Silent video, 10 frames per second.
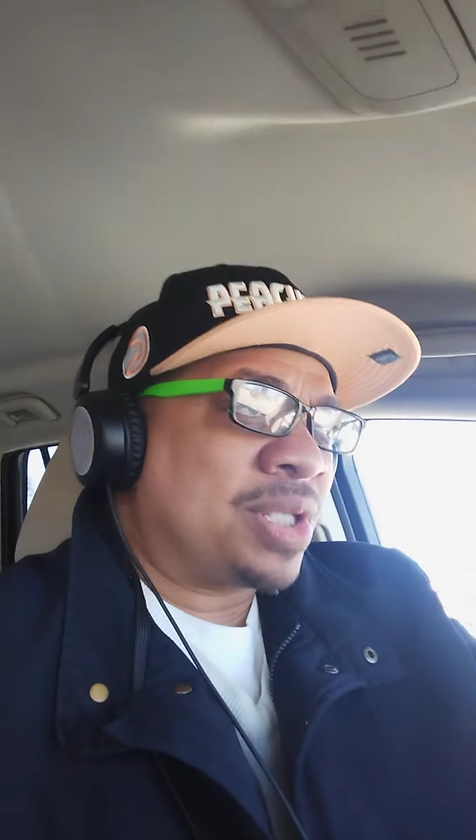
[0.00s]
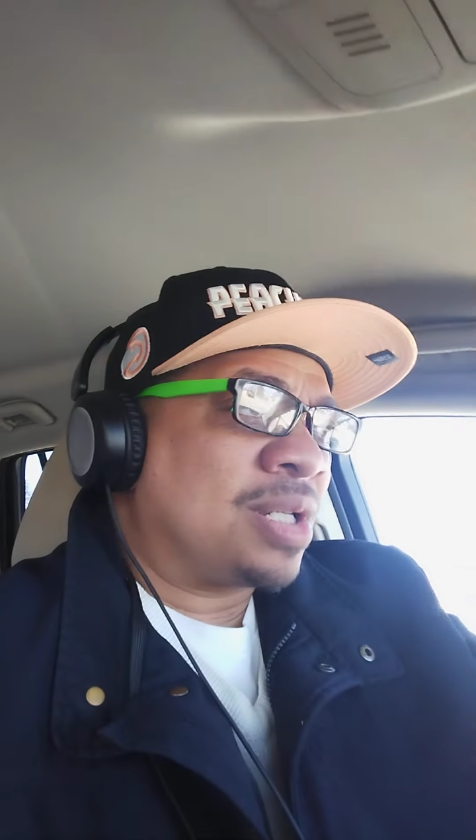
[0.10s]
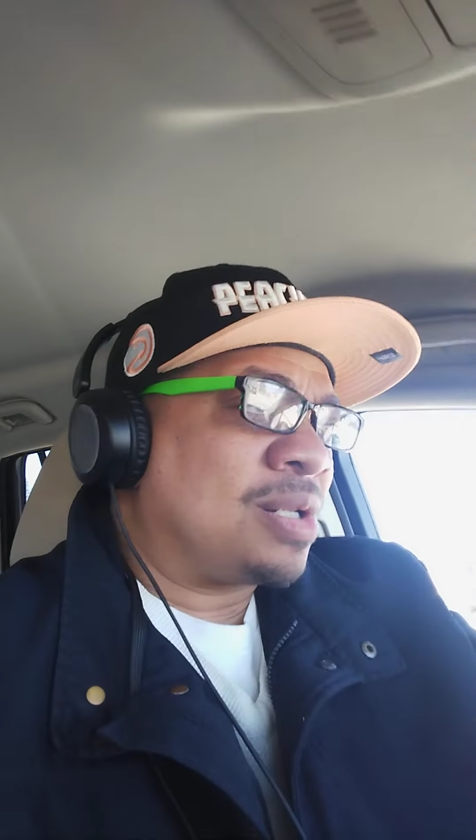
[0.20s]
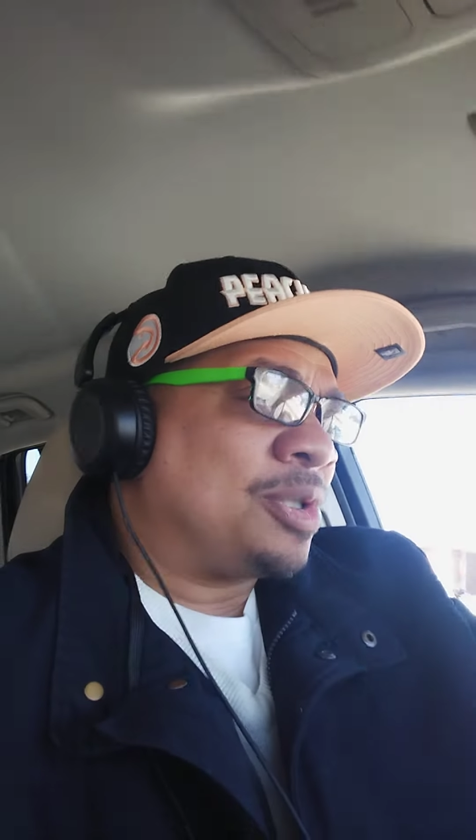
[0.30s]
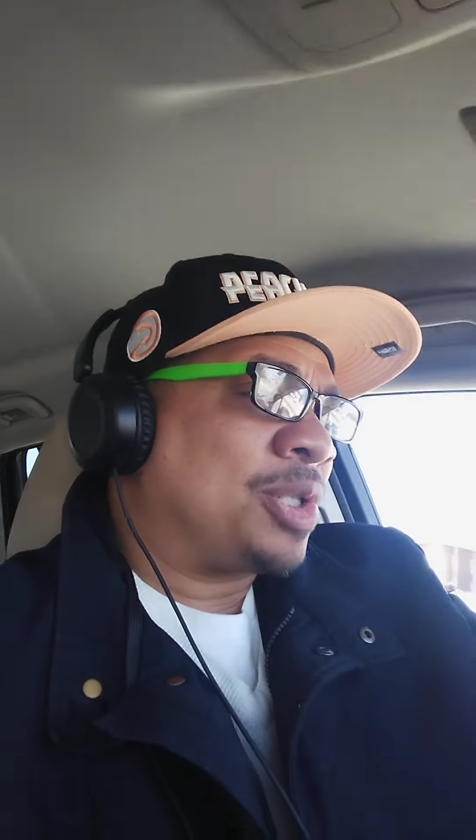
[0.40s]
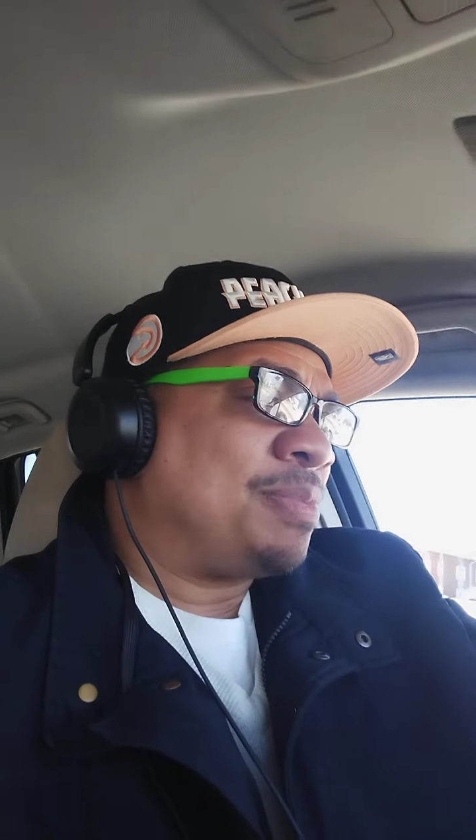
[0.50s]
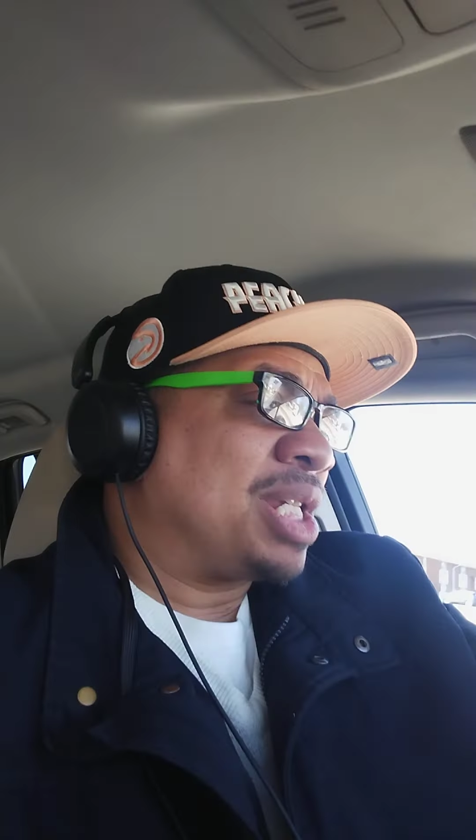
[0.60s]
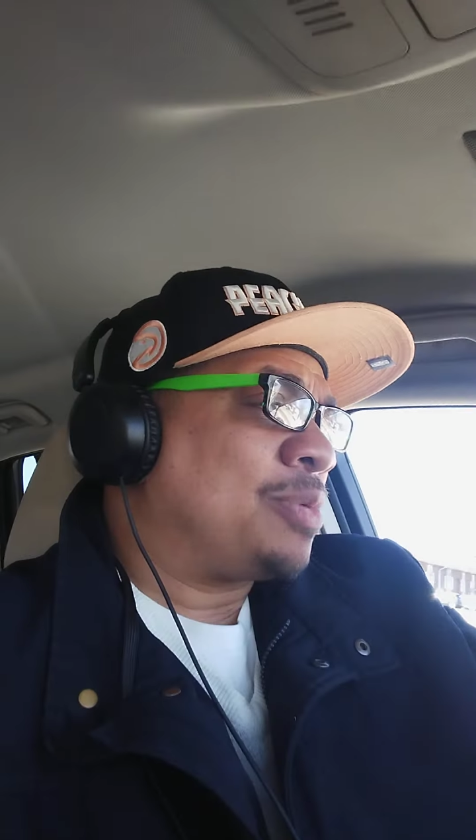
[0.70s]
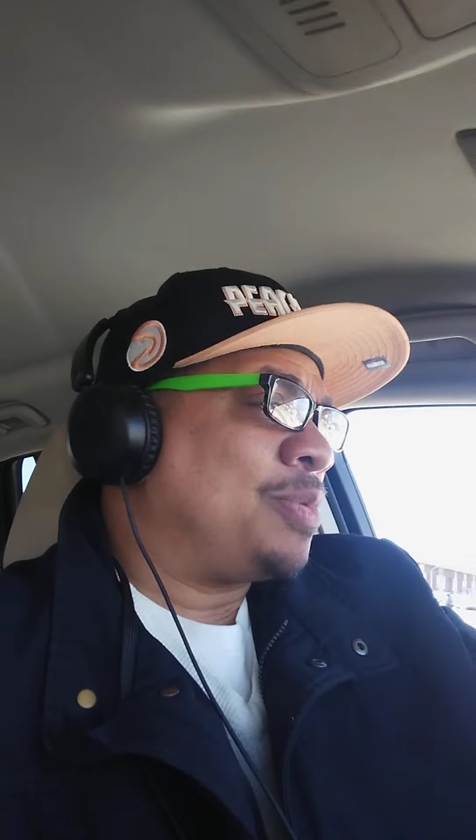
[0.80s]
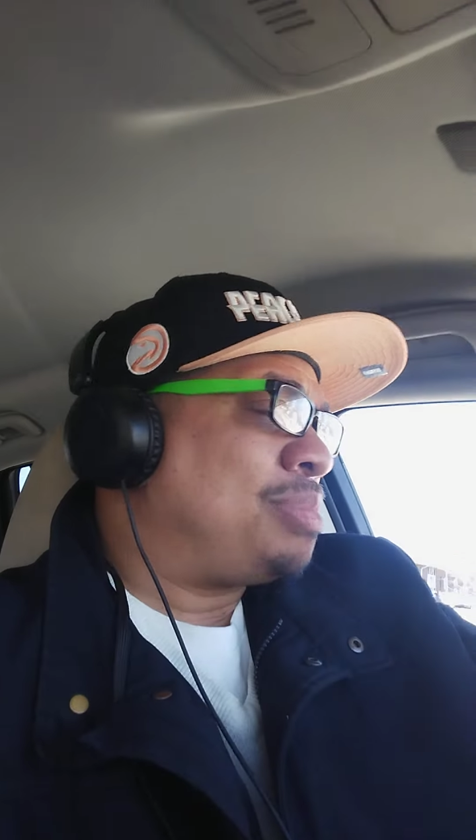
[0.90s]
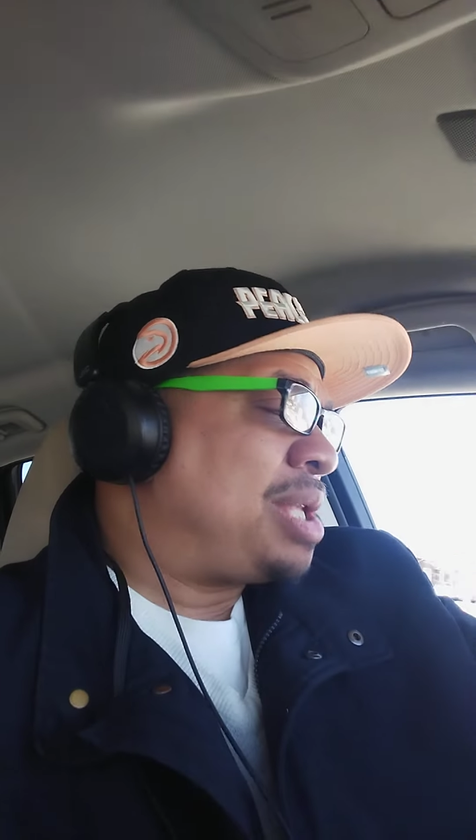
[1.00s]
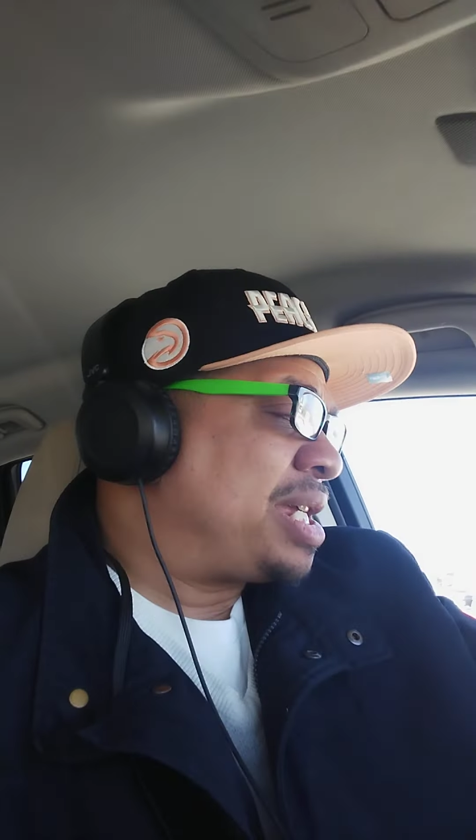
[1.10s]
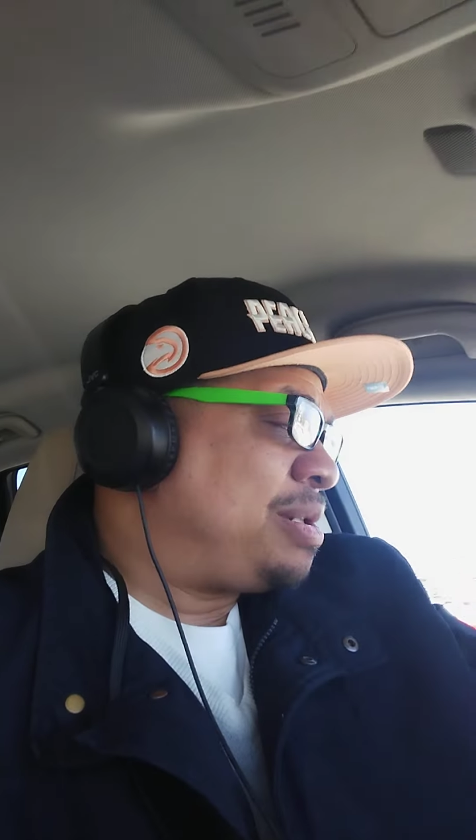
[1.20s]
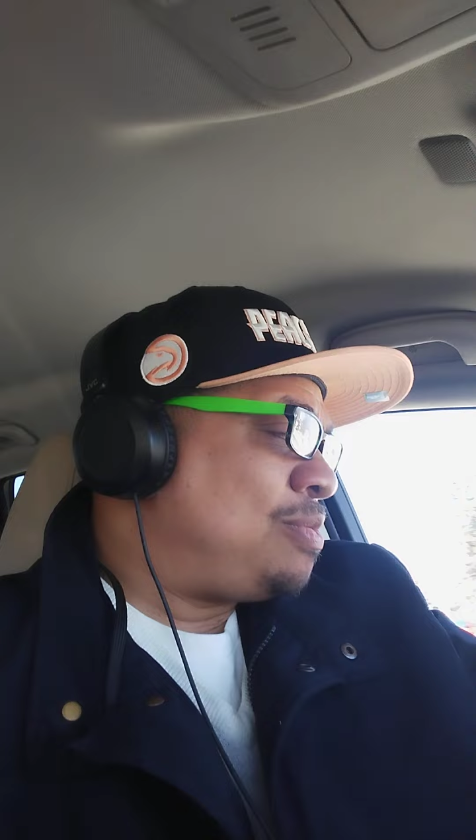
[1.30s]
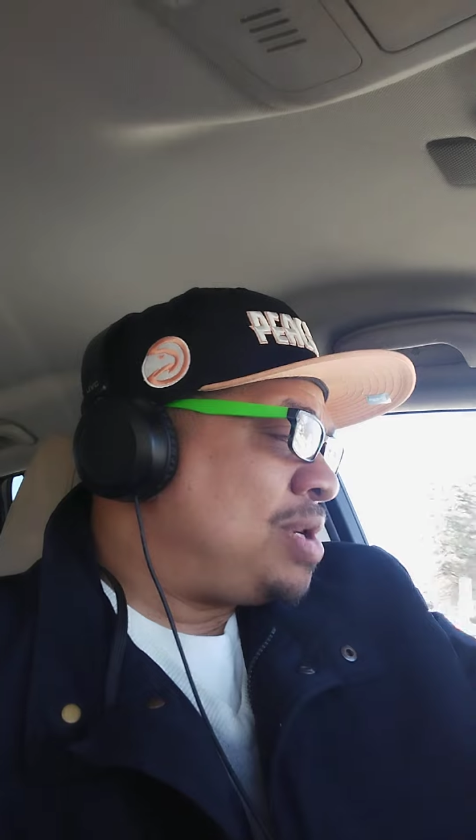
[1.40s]
the girls mixed with
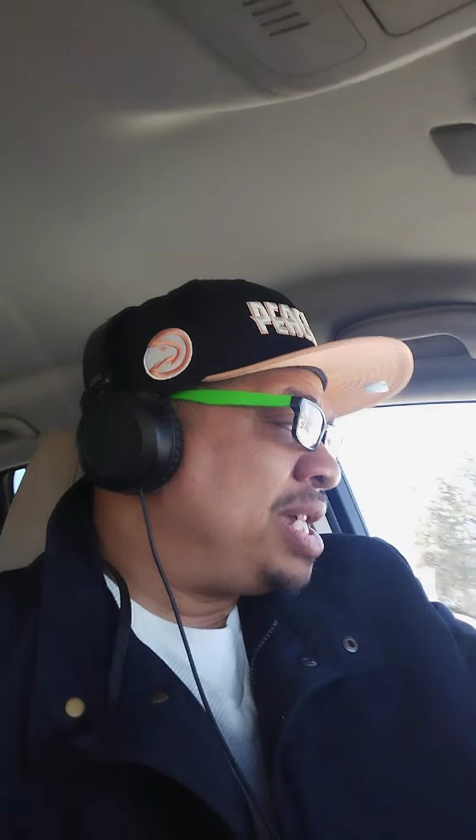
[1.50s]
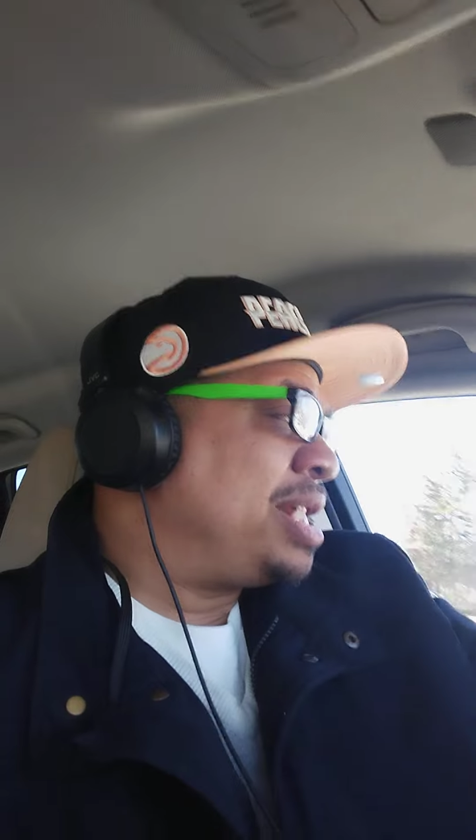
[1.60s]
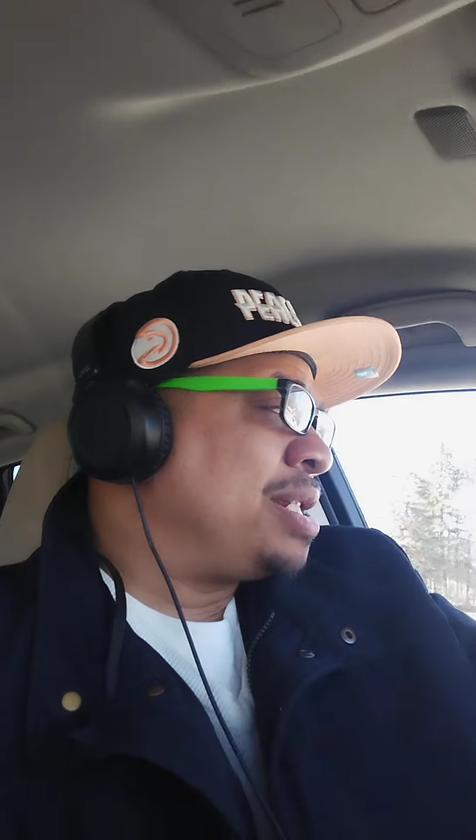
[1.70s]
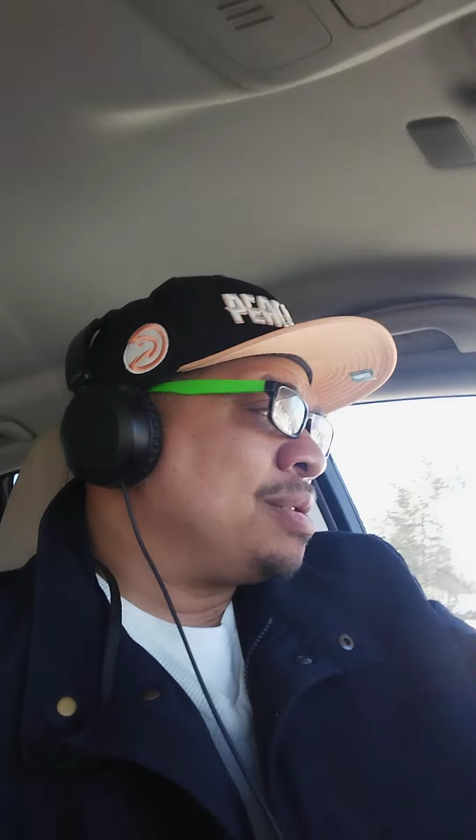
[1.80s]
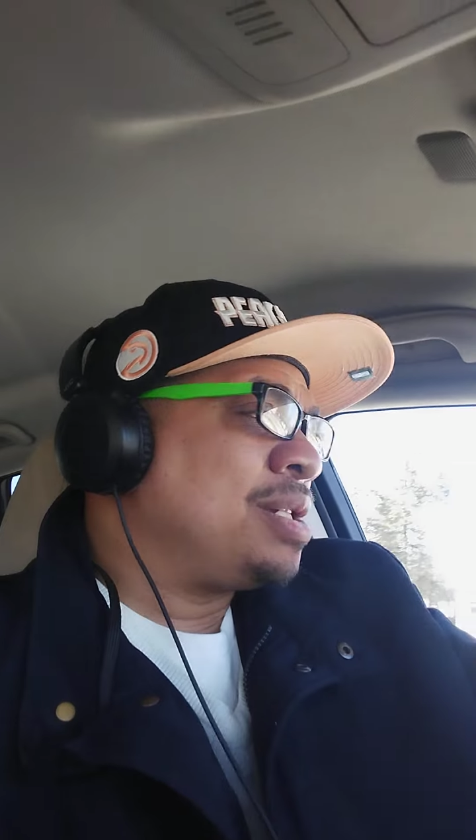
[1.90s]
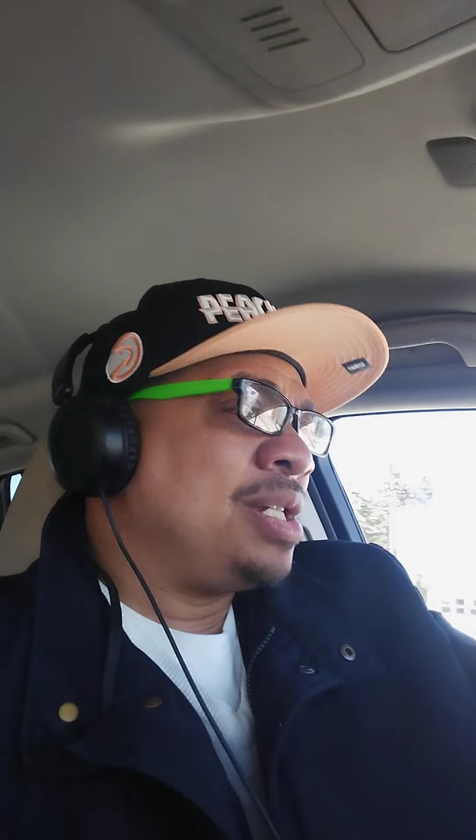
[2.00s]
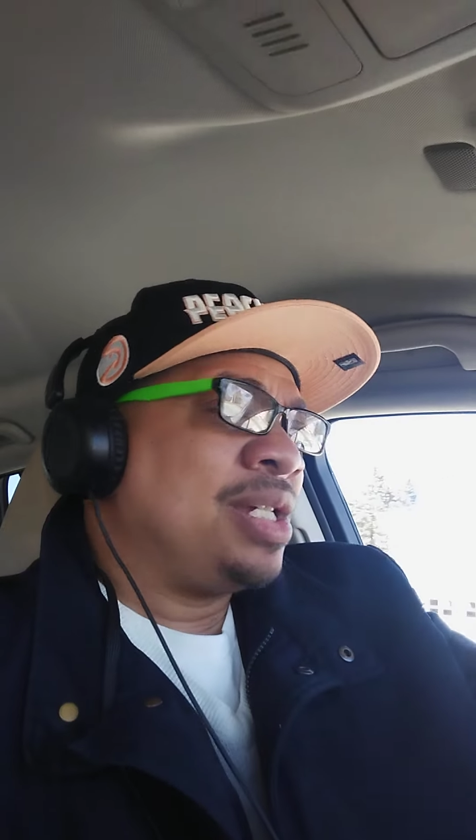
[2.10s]
black and white, and